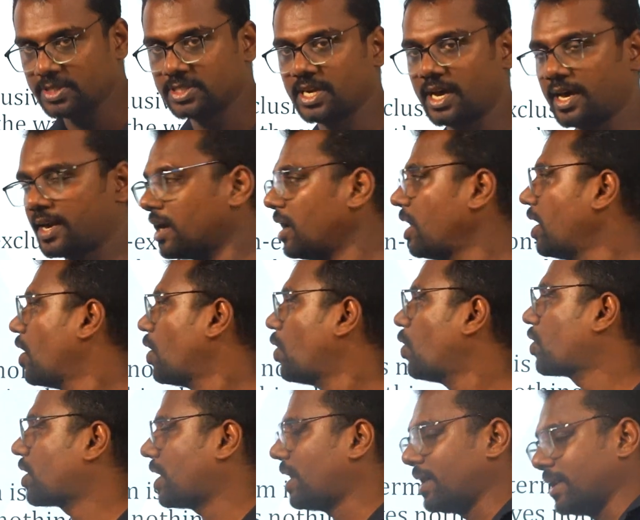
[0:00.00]
Bijara
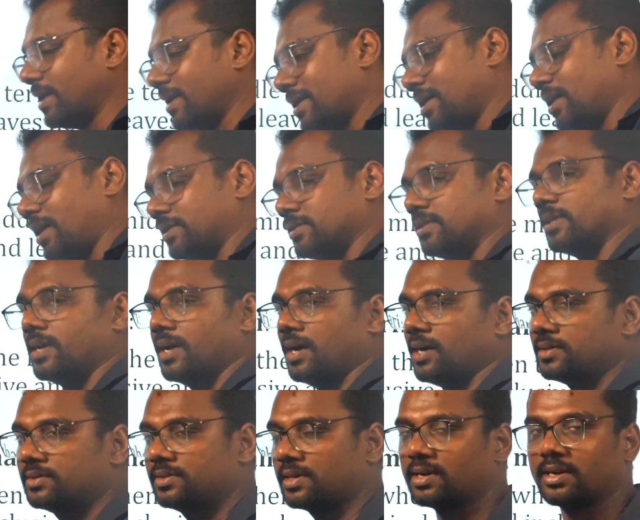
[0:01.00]
or
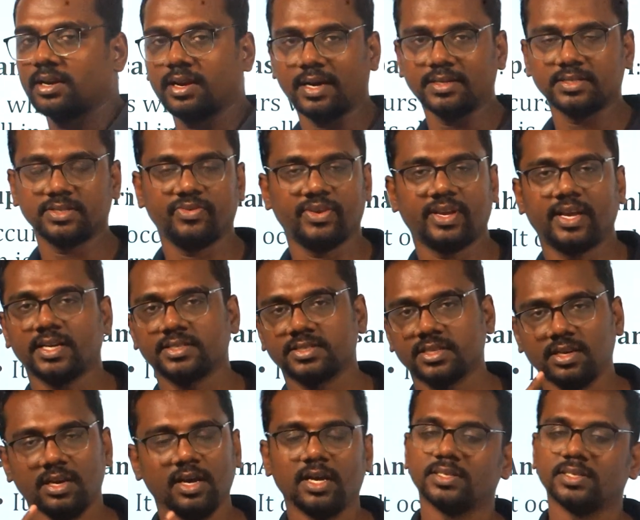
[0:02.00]
Anaighandiga, the classification,